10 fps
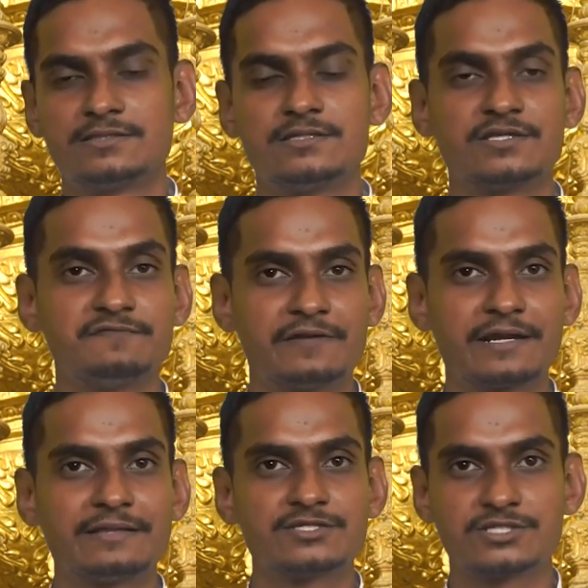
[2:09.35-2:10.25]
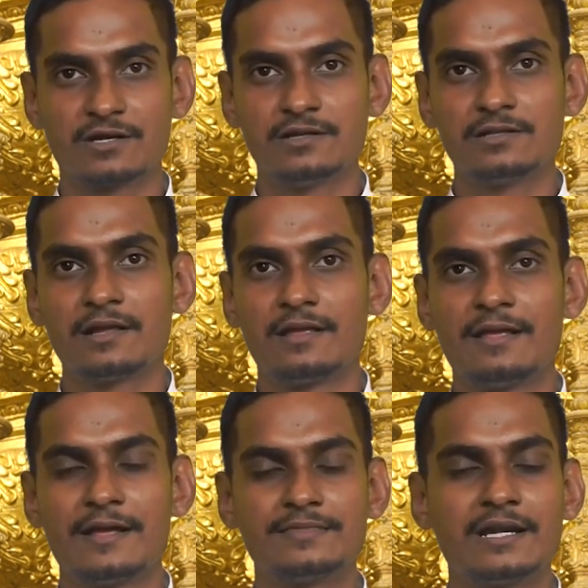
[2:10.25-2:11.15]
the suffering and the struggle
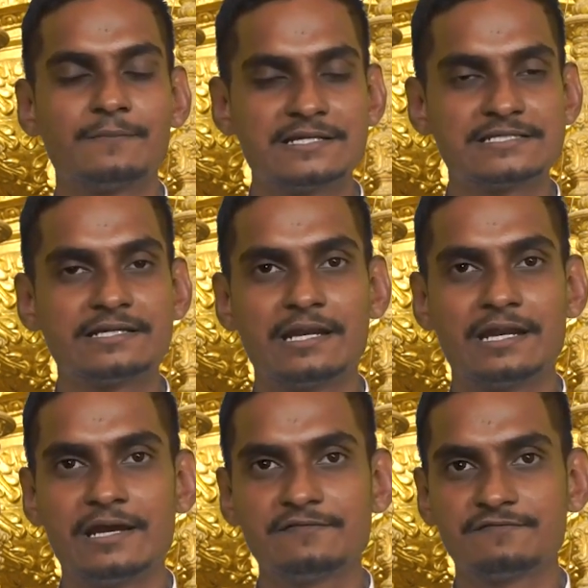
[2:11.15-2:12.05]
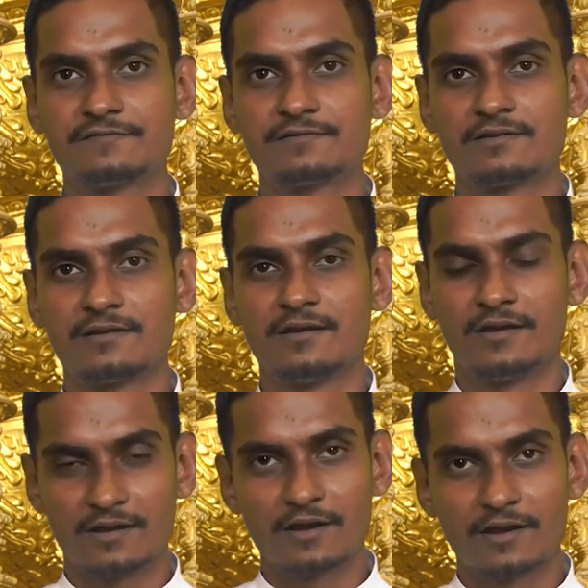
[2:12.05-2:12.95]
that are present in life,
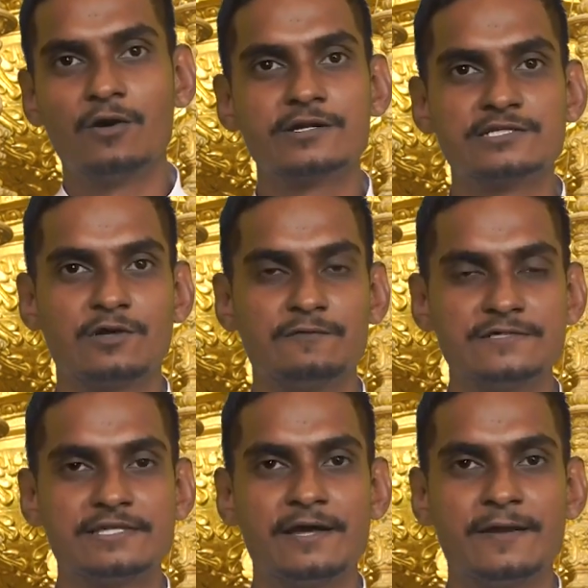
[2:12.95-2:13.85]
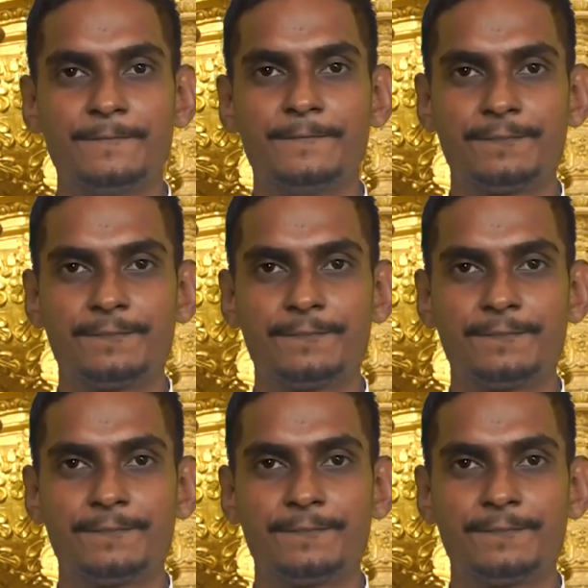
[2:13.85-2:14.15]
God is always there.